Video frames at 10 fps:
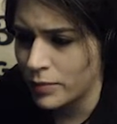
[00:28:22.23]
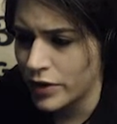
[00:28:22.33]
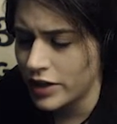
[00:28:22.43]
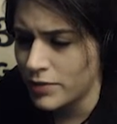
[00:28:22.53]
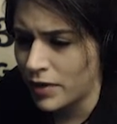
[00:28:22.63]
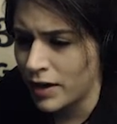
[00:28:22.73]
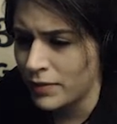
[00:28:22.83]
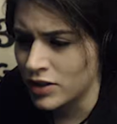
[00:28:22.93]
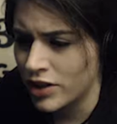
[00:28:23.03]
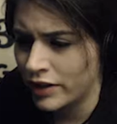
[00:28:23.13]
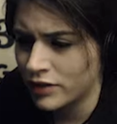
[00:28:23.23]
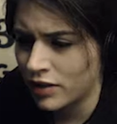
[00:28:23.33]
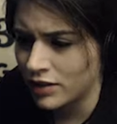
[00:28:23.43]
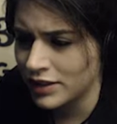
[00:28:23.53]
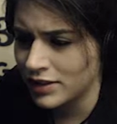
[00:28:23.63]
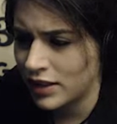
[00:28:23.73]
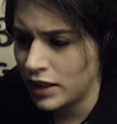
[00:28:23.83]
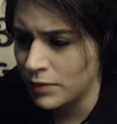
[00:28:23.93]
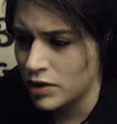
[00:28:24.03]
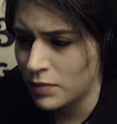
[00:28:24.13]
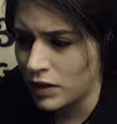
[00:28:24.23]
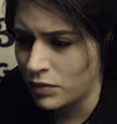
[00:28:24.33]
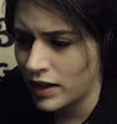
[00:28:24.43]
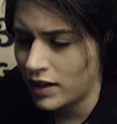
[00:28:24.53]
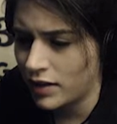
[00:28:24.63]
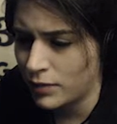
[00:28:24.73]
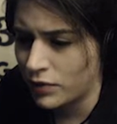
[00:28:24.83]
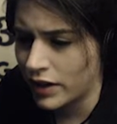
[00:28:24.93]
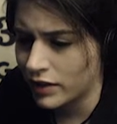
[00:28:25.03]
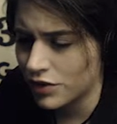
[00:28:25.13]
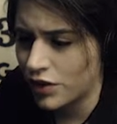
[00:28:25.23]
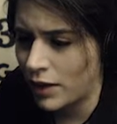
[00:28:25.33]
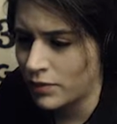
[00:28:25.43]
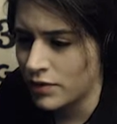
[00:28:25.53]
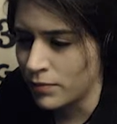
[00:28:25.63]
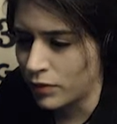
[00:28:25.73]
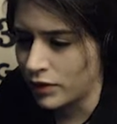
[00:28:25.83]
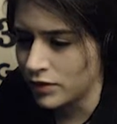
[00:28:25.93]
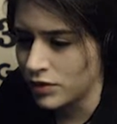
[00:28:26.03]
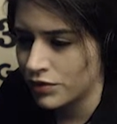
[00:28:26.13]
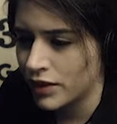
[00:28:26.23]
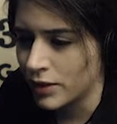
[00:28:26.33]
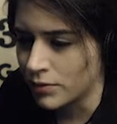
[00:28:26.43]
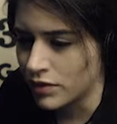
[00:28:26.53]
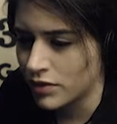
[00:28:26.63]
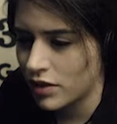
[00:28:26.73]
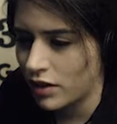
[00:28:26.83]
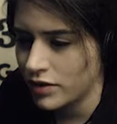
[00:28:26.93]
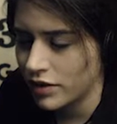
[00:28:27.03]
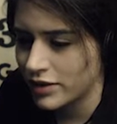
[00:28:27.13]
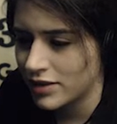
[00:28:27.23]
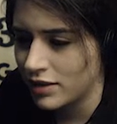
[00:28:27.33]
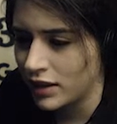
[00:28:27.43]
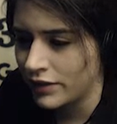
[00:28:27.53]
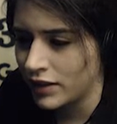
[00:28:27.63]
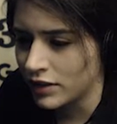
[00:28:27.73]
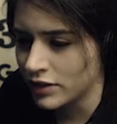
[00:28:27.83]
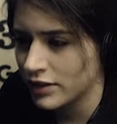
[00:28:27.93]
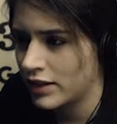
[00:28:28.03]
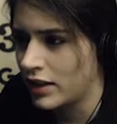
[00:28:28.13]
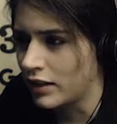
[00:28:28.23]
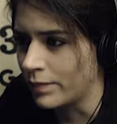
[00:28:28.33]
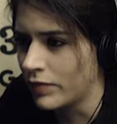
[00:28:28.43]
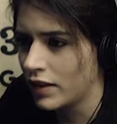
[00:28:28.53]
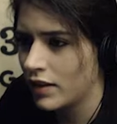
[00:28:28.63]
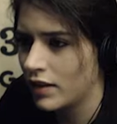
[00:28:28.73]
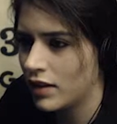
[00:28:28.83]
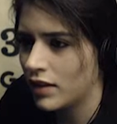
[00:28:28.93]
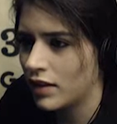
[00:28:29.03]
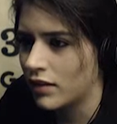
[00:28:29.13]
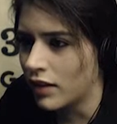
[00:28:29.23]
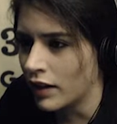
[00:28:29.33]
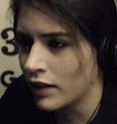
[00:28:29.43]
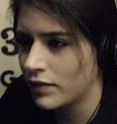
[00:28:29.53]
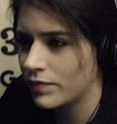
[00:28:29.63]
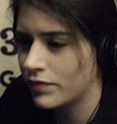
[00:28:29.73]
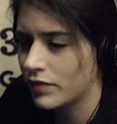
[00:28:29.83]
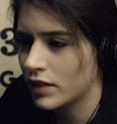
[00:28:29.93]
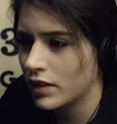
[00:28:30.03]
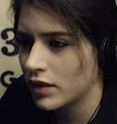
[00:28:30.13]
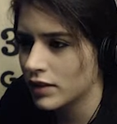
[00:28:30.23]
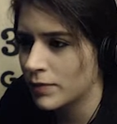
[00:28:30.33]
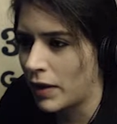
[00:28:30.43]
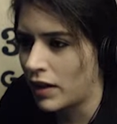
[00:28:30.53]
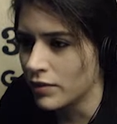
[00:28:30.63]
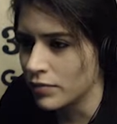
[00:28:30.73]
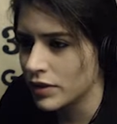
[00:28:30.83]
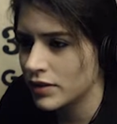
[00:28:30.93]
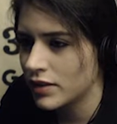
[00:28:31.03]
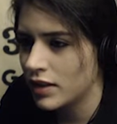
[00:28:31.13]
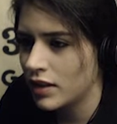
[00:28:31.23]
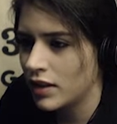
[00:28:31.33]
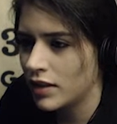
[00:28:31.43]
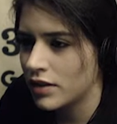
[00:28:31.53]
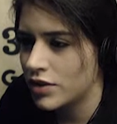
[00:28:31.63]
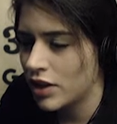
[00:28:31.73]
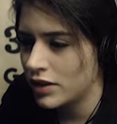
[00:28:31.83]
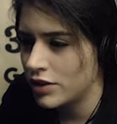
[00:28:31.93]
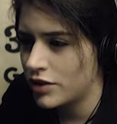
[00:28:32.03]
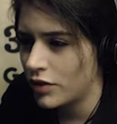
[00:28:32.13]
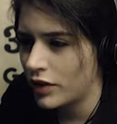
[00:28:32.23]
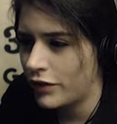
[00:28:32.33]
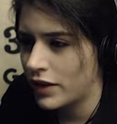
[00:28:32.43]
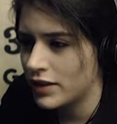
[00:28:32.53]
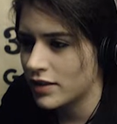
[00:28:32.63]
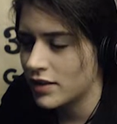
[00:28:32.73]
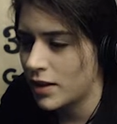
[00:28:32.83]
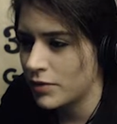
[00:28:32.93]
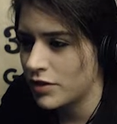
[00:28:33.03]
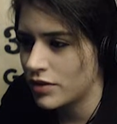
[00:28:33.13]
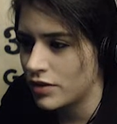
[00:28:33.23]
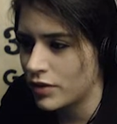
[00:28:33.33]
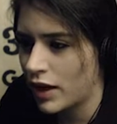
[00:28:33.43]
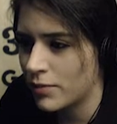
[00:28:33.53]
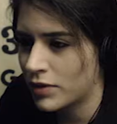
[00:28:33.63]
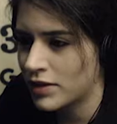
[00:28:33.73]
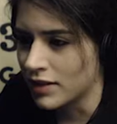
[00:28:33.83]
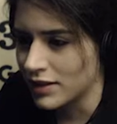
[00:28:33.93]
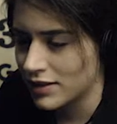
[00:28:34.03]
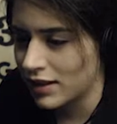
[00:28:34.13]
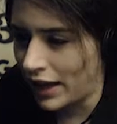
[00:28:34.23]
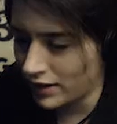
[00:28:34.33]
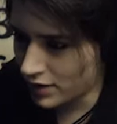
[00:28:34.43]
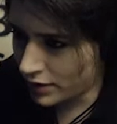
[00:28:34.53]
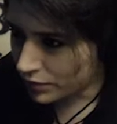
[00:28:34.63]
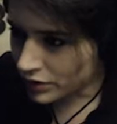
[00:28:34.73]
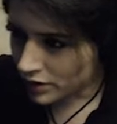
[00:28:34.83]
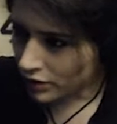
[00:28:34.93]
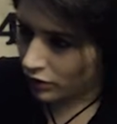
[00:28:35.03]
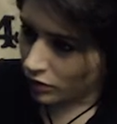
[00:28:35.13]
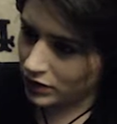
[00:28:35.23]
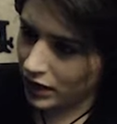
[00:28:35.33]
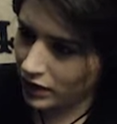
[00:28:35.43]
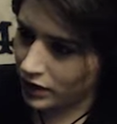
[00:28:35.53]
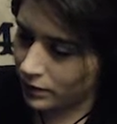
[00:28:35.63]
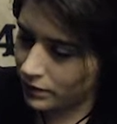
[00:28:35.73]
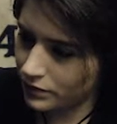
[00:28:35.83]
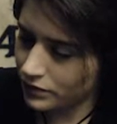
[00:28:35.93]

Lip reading: A breached pipe, a jet of scalding steam. You spent a week on the brink, trapped in boiled dreams. The scars are still livid on your skin. Alright. A spell in prison. The judge, Stonyface, condemned you to Newgate Prison, the stalactite prison of old London.